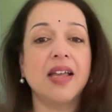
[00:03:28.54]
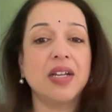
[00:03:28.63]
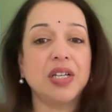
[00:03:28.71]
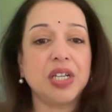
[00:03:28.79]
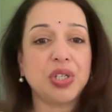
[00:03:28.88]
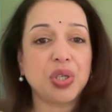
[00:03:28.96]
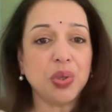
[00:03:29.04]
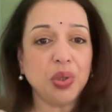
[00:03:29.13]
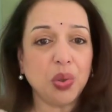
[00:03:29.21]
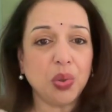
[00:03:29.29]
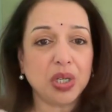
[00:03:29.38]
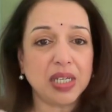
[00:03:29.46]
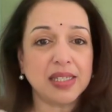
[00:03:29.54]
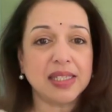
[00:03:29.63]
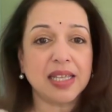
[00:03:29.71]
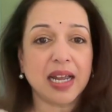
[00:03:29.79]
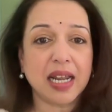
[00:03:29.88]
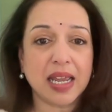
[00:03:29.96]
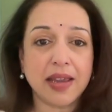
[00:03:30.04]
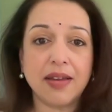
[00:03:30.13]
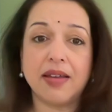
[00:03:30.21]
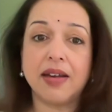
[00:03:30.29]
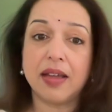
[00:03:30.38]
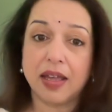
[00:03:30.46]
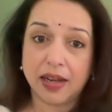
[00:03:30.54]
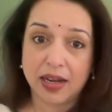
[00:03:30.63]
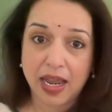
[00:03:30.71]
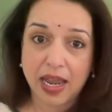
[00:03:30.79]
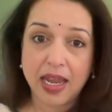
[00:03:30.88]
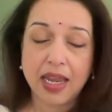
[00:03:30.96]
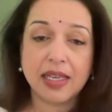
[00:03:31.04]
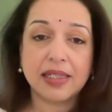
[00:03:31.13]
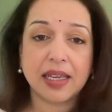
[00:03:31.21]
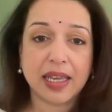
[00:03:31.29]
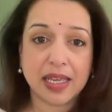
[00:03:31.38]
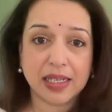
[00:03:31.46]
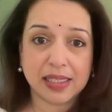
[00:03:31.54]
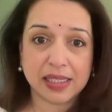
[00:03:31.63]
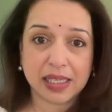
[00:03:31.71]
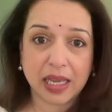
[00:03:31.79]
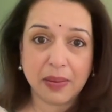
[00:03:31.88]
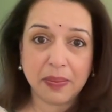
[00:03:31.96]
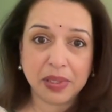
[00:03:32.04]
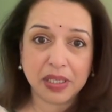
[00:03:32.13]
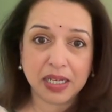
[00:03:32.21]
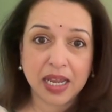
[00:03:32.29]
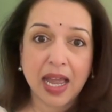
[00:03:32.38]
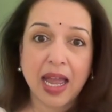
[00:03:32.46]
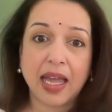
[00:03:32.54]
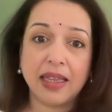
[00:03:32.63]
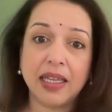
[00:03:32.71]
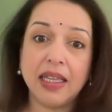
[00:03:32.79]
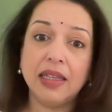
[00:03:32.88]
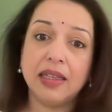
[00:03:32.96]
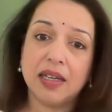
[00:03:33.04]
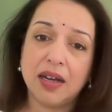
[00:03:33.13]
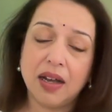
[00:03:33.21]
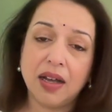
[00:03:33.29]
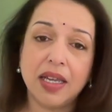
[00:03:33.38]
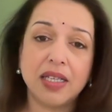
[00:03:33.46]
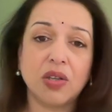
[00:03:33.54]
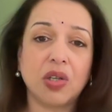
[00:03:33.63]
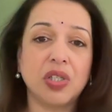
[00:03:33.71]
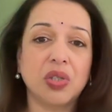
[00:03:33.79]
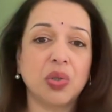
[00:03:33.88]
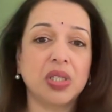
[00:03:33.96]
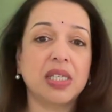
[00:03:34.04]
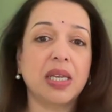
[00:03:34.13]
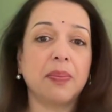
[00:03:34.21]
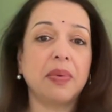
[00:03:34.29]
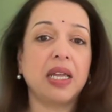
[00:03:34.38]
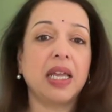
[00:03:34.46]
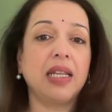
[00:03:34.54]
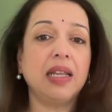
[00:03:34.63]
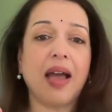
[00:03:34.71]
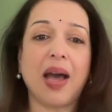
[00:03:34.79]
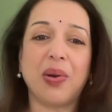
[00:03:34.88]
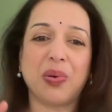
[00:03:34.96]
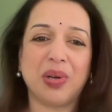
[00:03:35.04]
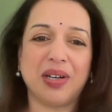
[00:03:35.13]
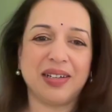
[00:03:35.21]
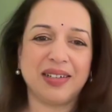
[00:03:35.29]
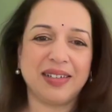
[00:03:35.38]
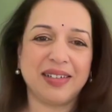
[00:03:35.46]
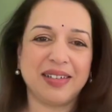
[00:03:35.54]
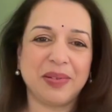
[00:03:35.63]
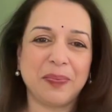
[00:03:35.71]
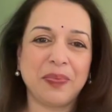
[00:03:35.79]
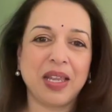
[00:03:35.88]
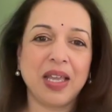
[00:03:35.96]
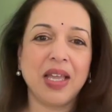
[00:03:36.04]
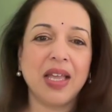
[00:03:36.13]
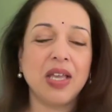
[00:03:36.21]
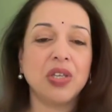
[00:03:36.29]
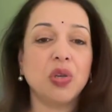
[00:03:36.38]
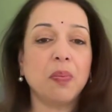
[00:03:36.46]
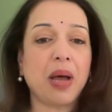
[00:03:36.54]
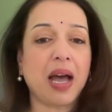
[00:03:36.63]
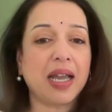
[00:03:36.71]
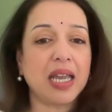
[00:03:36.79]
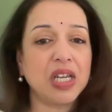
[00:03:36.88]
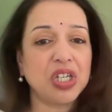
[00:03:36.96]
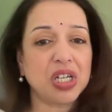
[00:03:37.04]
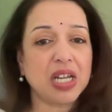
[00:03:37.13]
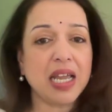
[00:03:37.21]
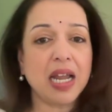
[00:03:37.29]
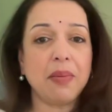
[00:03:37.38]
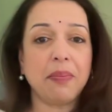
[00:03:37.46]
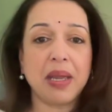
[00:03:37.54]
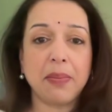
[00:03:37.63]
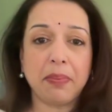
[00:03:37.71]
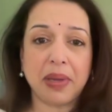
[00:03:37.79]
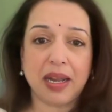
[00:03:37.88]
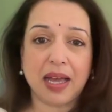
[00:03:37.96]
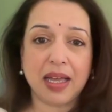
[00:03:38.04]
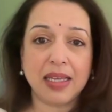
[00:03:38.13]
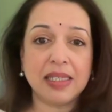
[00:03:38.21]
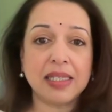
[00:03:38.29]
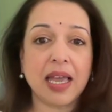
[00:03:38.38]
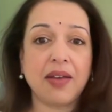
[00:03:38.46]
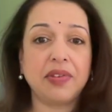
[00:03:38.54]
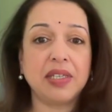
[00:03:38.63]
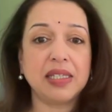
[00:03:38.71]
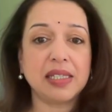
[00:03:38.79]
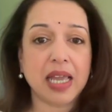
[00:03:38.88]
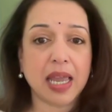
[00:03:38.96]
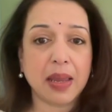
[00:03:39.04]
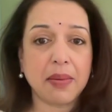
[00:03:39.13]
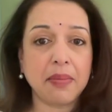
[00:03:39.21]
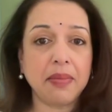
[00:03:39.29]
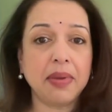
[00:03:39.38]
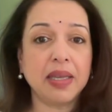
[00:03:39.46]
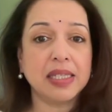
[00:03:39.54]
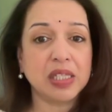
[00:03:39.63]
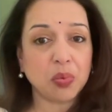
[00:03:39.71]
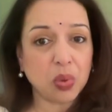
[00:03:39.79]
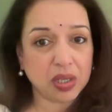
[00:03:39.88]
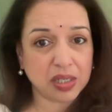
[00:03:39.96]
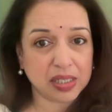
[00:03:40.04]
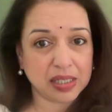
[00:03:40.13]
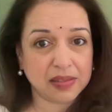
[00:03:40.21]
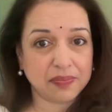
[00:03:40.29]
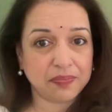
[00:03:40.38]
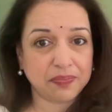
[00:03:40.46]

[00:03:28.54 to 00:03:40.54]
Did you notice that here Re is again skipped and then Dha is also skipped in Aroha? So Bageshri and Bhimpalas have the same swars,